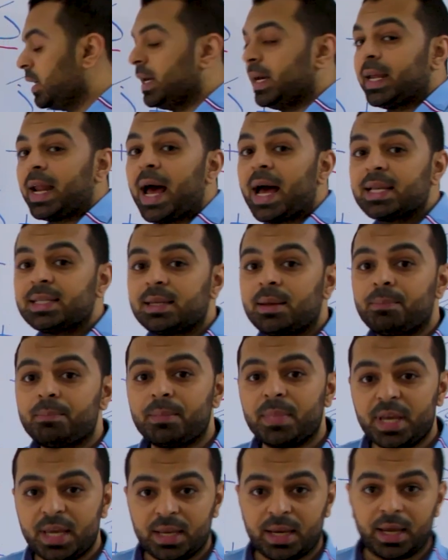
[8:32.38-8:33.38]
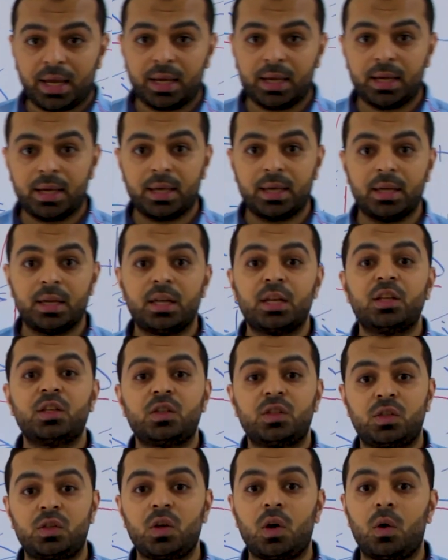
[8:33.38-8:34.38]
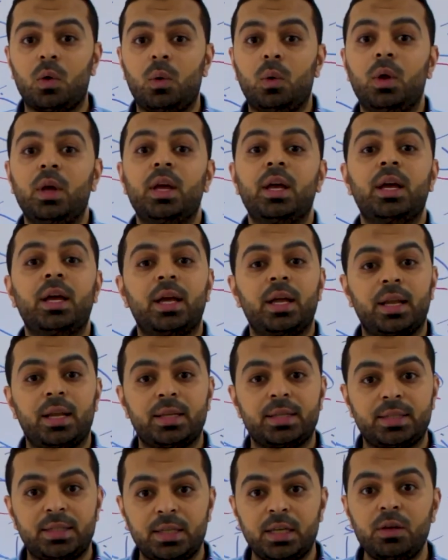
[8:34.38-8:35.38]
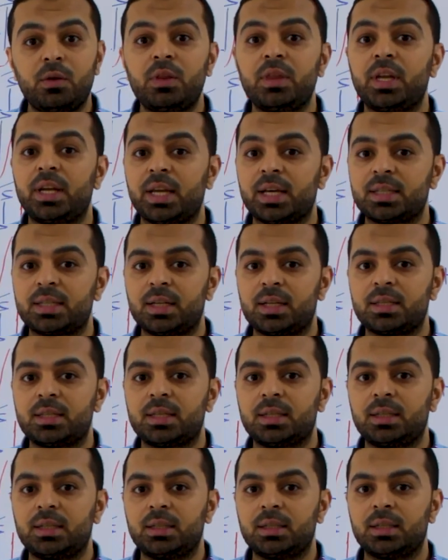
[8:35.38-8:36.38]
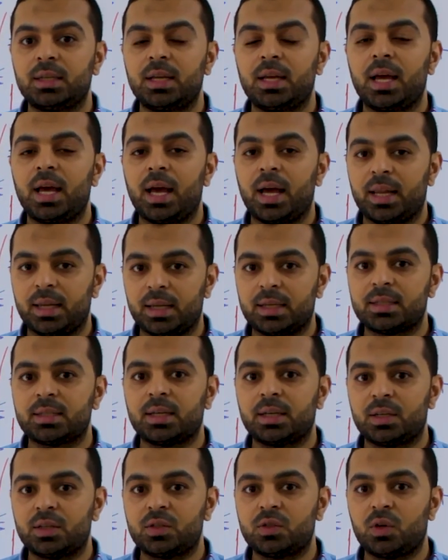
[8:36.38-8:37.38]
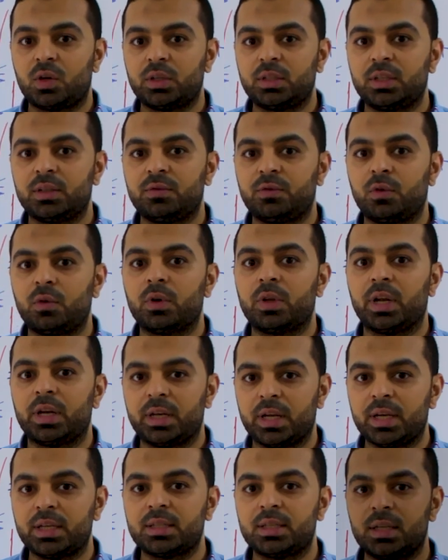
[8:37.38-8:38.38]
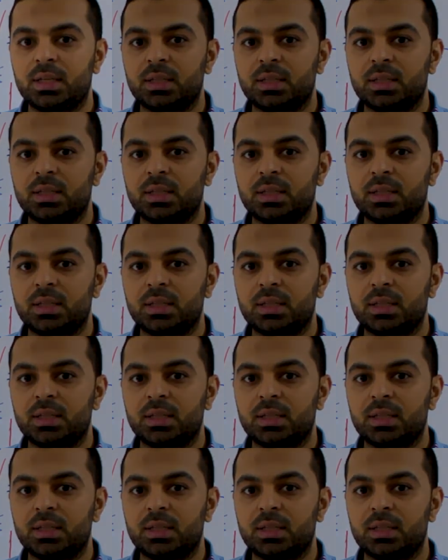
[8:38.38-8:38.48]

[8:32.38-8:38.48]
It has a meaning. So, see you in the next lesson, and let's get started for the next